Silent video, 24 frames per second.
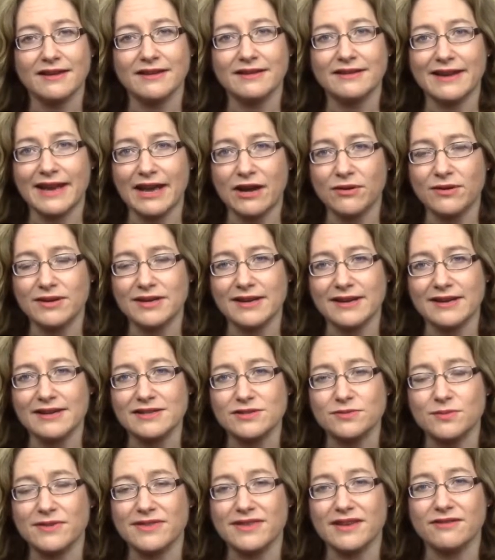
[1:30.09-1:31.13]

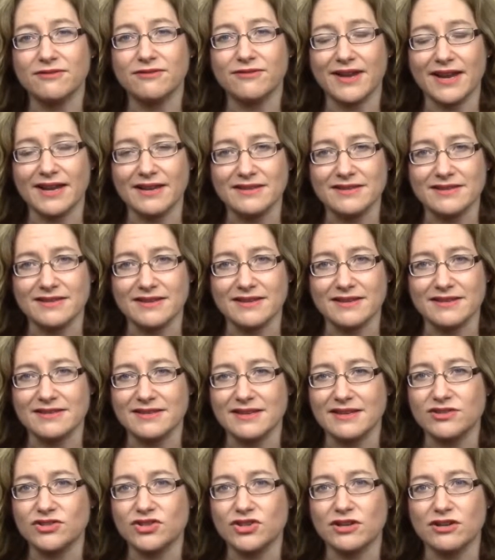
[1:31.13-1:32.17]
Nowadays, with advances
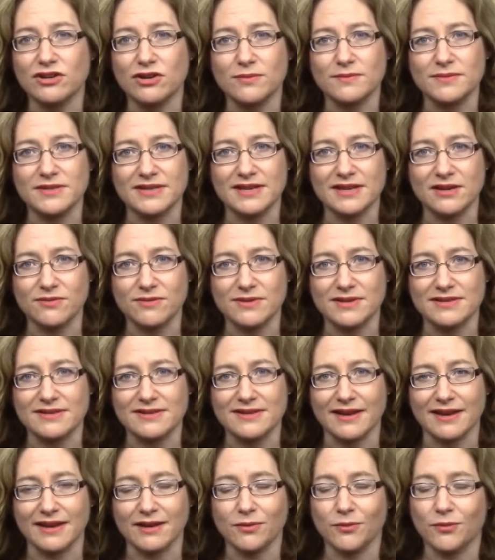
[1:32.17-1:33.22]
in genome
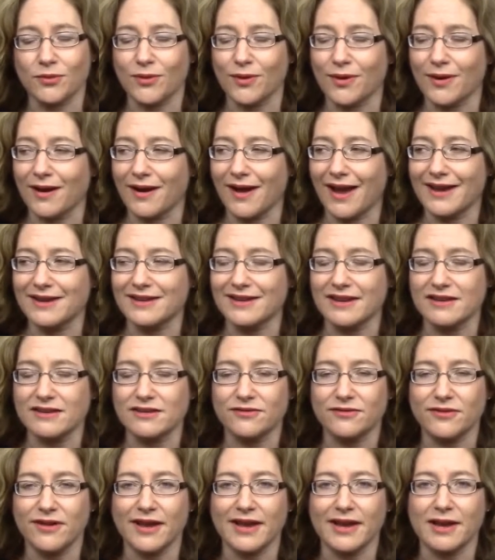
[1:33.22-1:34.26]
sequencing, we're
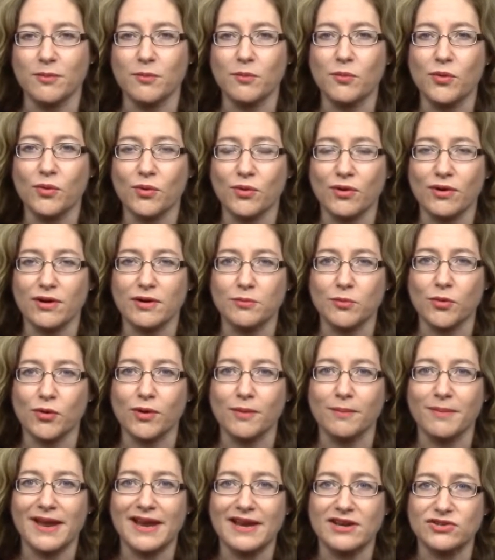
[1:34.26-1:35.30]
identifying more and
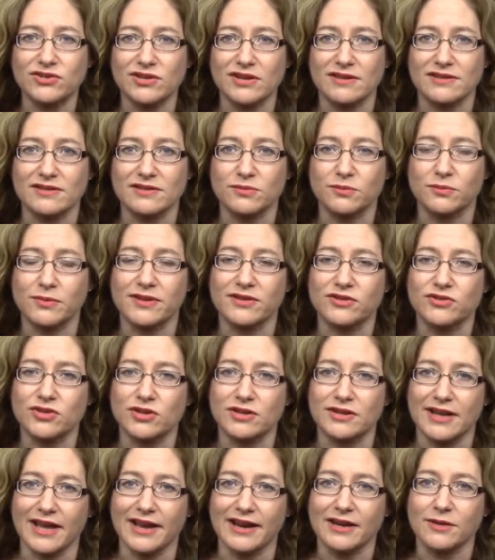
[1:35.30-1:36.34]
more patients with
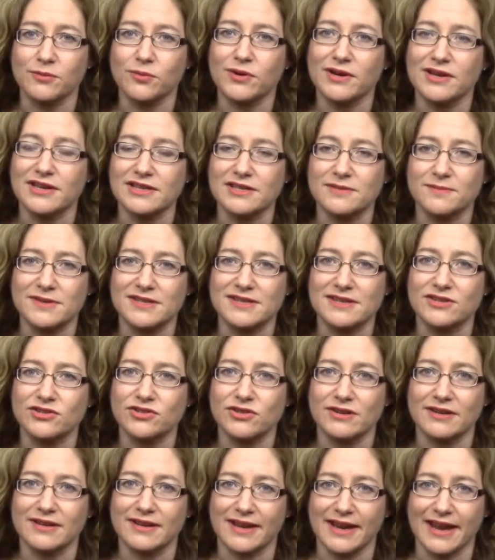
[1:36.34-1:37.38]
genetic
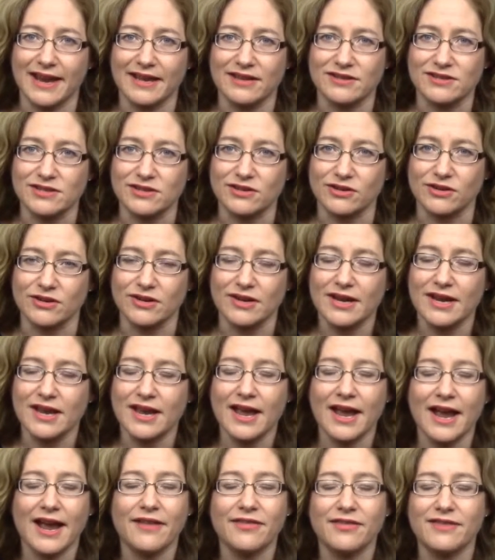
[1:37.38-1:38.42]
predisposition to cancer.
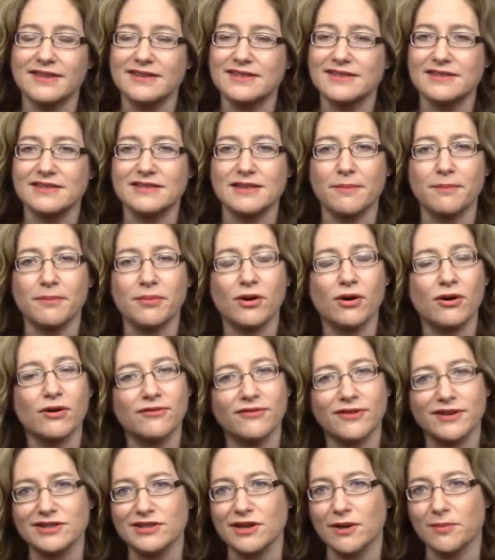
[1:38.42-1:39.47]
And this is a
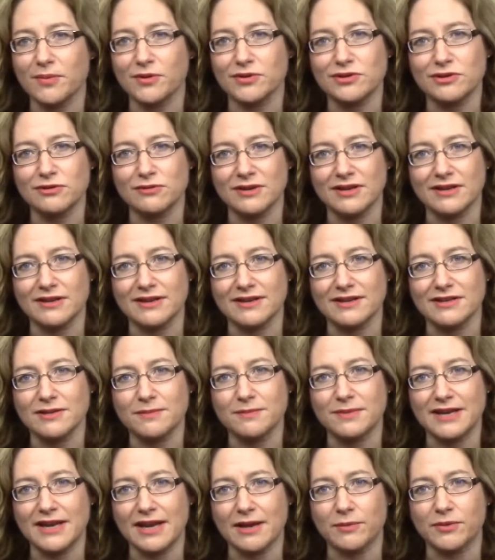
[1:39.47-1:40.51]
perfect opportunity to
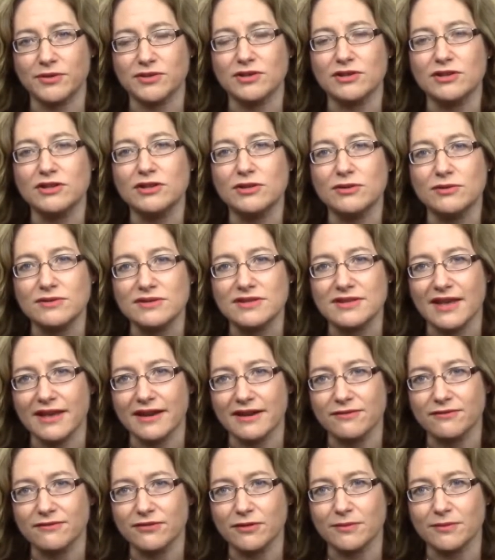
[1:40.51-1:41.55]
be able to use that
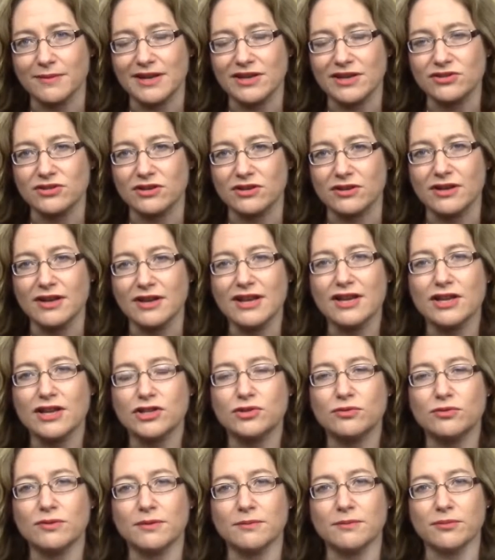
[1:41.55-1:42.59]
information
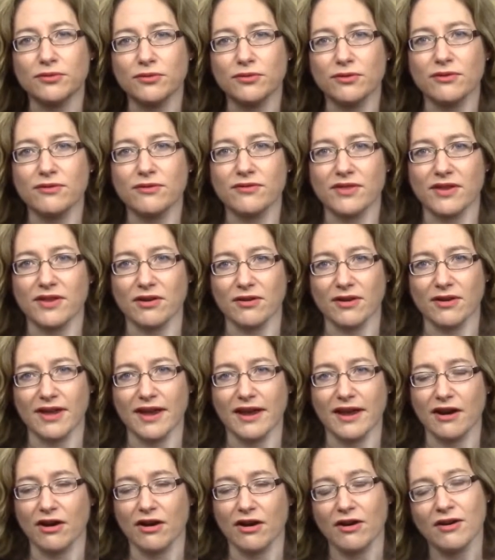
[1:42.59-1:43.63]
to improve their
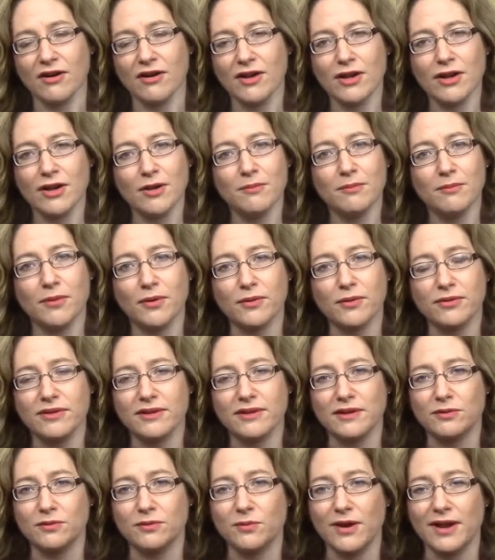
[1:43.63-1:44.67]
care, both
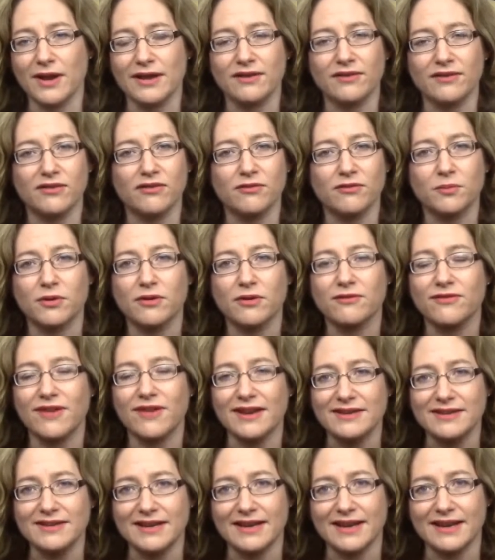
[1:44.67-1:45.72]
in ways of
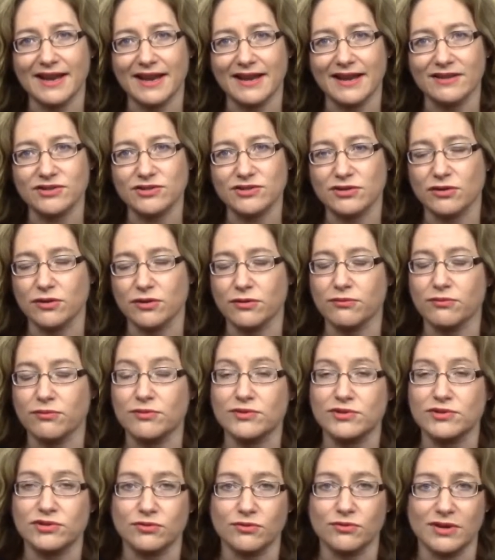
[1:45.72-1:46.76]
preventing cancer through
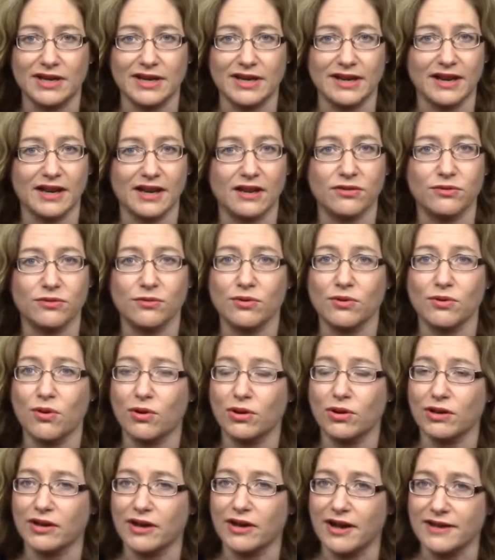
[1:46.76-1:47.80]
screening, through
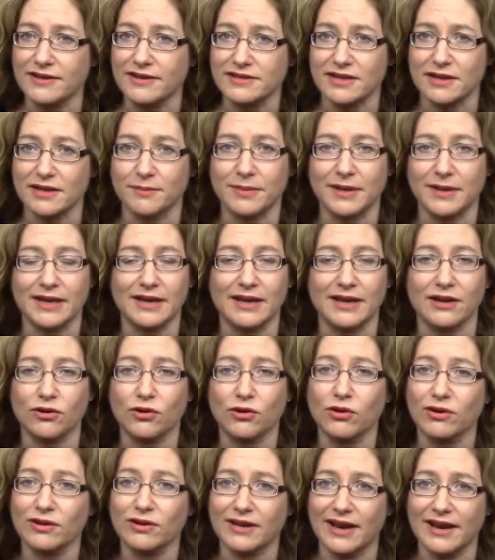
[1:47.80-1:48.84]
colonoscopy and
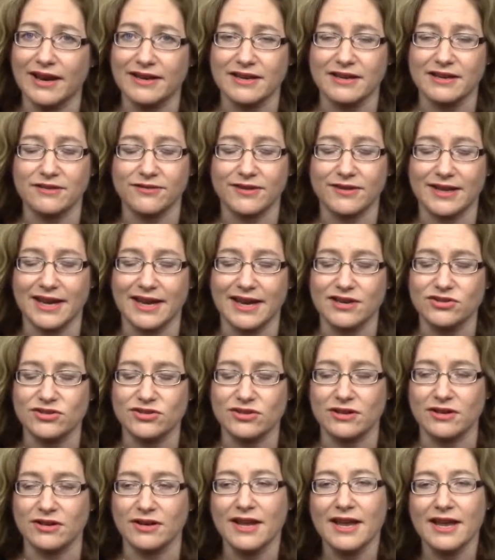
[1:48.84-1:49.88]
early
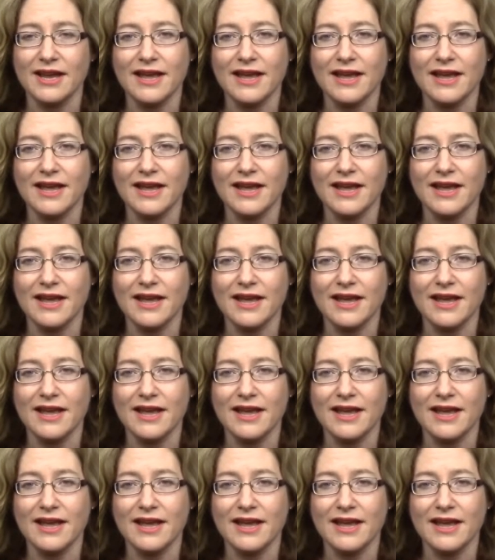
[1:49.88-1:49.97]
identification,